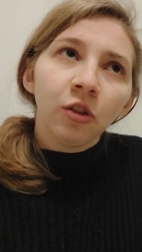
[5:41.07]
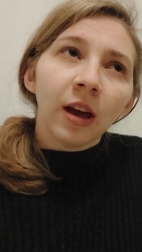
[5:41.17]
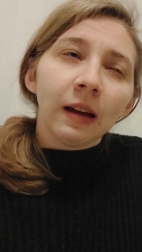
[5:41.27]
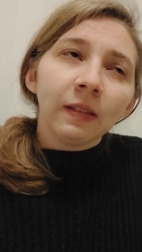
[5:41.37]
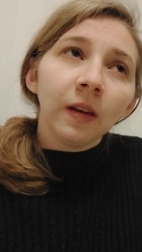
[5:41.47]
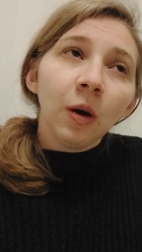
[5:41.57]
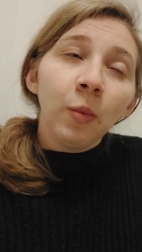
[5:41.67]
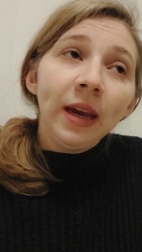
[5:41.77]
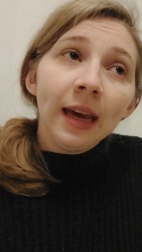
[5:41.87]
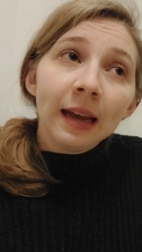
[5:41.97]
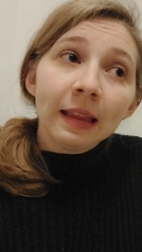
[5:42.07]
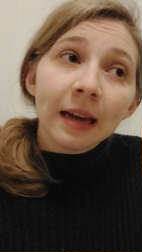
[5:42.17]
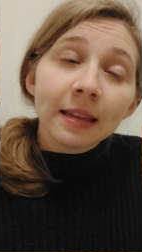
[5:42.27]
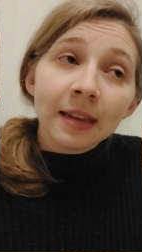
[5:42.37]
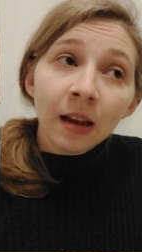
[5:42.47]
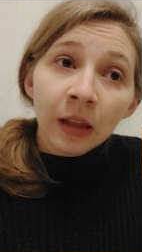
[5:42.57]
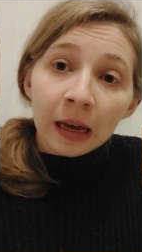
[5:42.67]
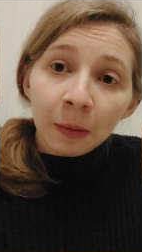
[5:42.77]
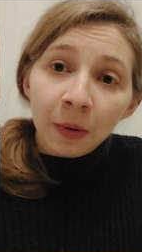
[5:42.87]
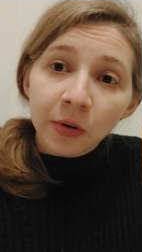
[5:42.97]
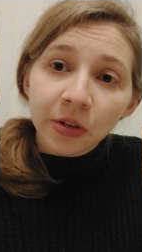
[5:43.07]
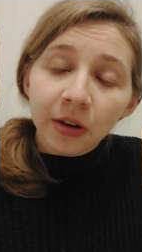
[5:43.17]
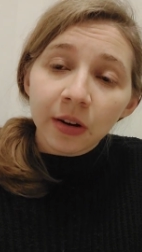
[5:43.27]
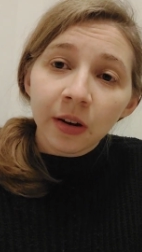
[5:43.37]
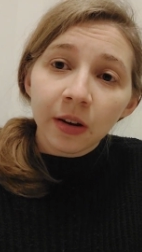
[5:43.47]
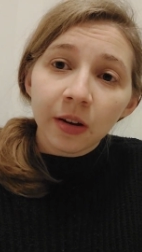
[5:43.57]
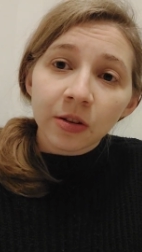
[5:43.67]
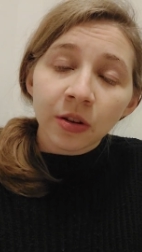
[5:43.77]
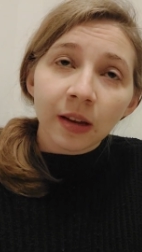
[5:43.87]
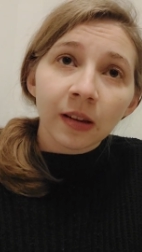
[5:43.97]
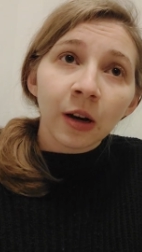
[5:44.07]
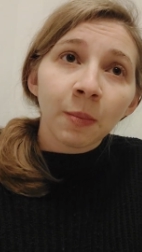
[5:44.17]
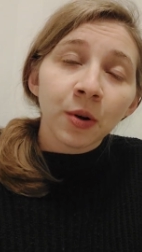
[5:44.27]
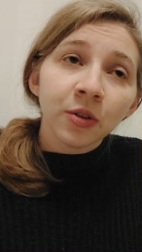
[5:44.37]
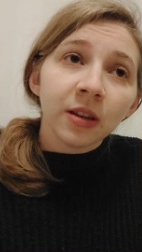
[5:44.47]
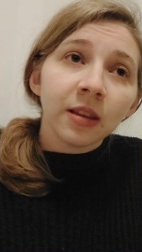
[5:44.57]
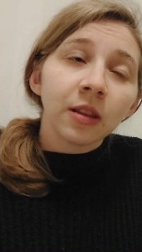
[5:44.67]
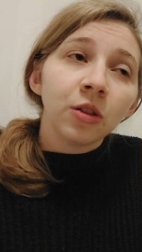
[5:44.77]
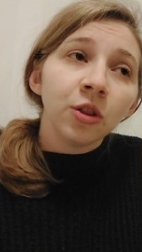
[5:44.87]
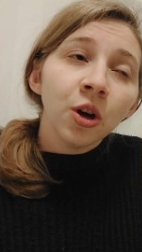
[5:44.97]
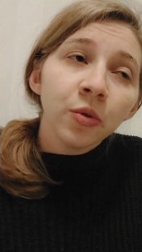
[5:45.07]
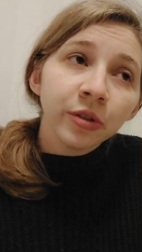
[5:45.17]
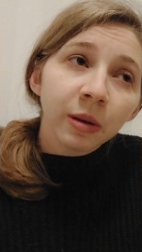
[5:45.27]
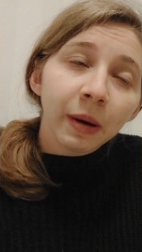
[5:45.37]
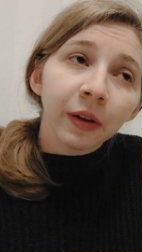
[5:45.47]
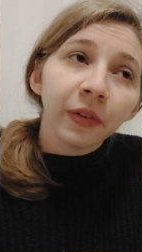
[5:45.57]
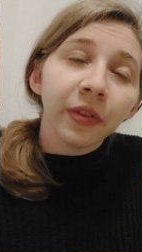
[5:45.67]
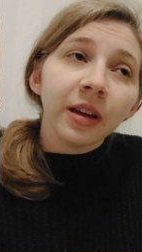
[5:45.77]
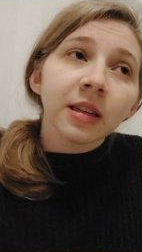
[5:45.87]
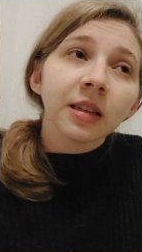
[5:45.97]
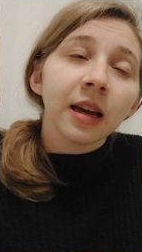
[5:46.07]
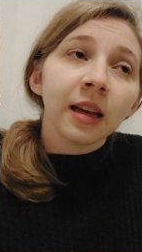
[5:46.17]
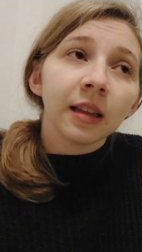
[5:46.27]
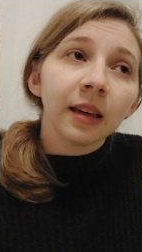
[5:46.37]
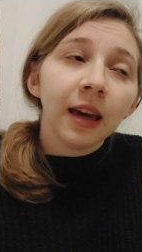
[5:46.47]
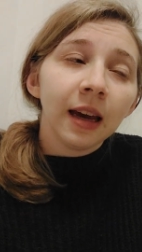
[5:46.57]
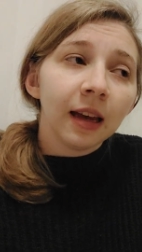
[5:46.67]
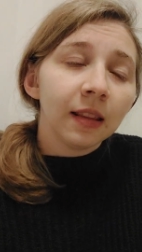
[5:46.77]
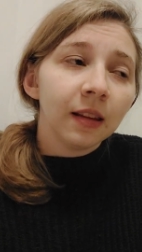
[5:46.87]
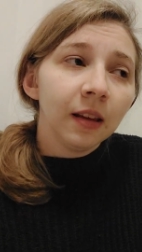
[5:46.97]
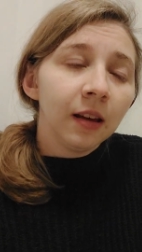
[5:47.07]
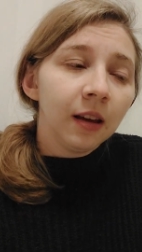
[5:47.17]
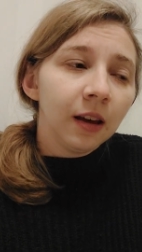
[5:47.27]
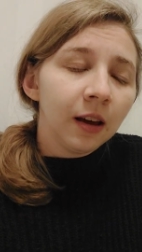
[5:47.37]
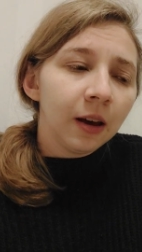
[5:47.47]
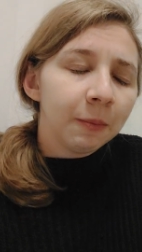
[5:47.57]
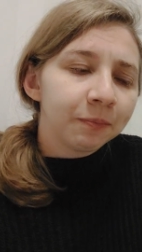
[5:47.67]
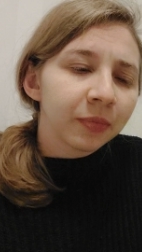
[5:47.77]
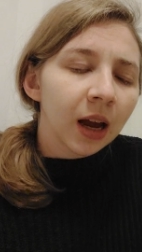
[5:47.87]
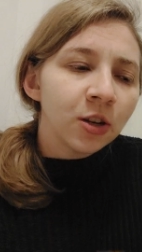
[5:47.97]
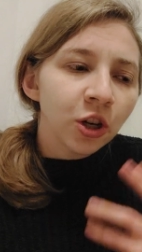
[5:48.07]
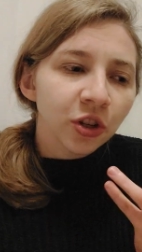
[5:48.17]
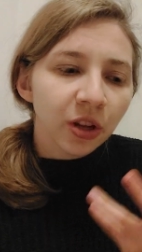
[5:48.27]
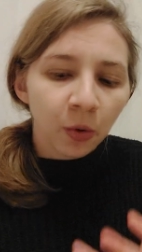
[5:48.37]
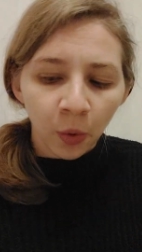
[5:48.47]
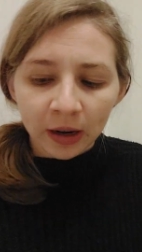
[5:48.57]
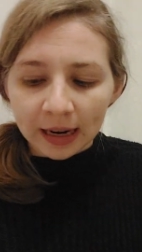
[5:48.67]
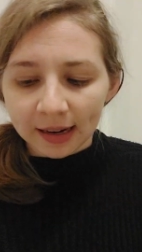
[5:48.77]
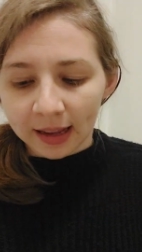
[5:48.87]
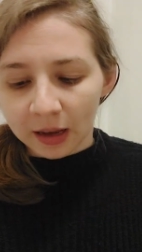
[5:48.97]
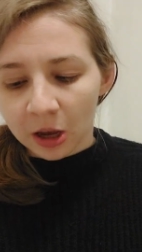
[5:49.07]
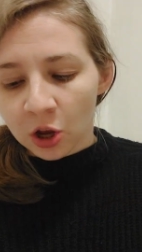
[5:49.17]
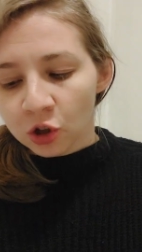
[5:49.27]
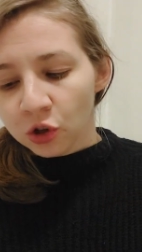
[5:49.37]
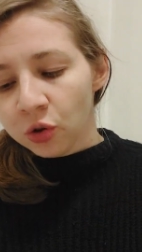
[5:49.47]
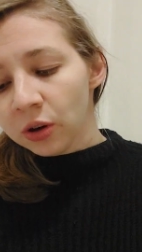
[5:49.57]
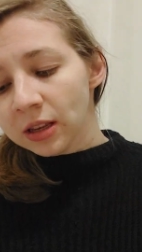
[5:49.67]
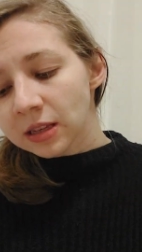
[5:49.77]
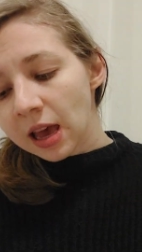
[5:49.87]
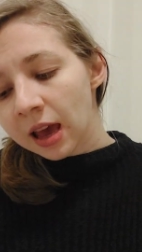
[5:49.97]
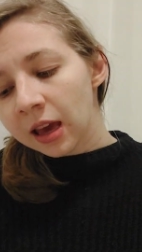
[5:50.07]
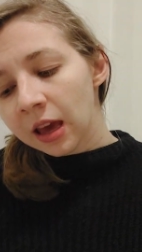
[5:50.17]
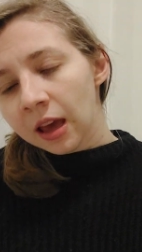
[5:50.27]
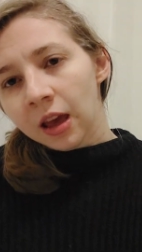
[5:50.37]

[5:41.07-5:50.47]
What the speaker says: that we can tell the other person so that the other person knows about this and can adjust accordingly. So you can say,